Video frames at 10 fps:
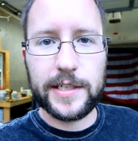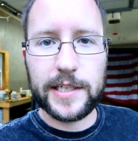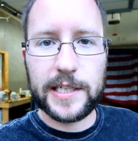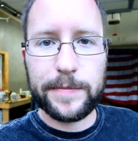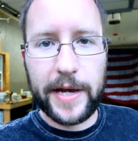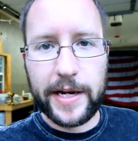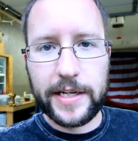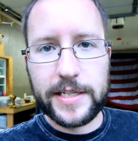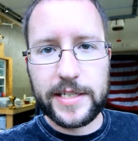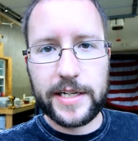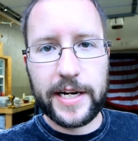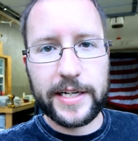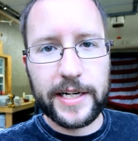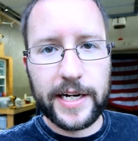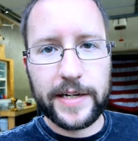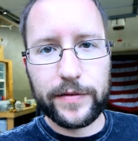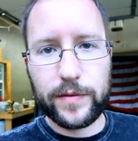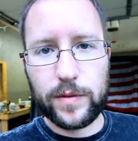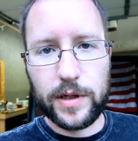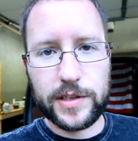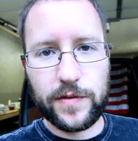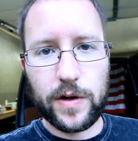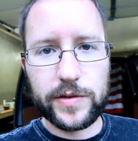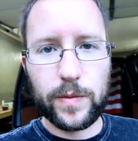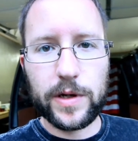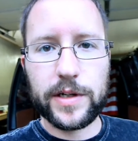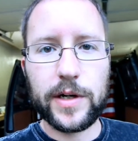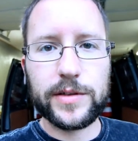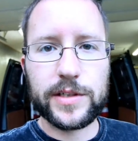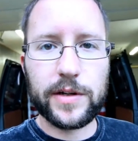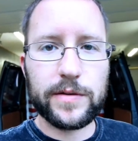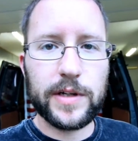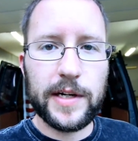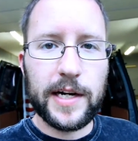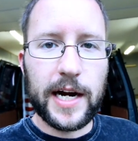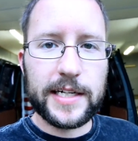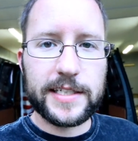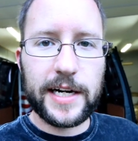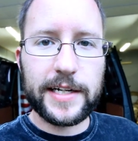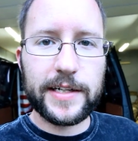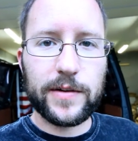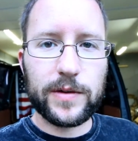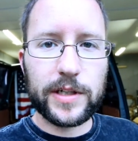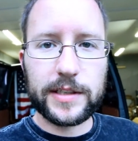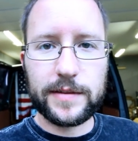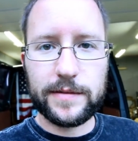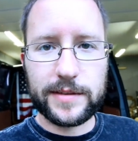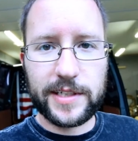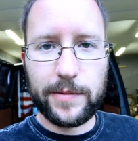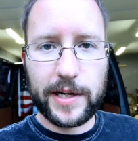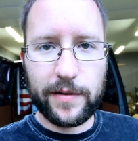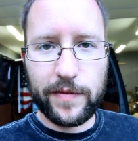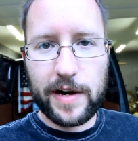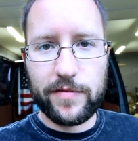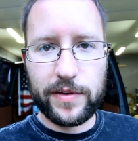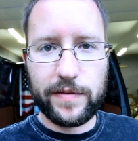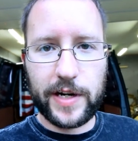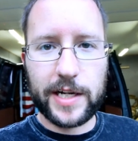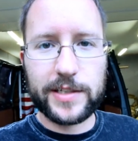Had an easy day today as far as work goes, so I decided to go see what I could find for the van.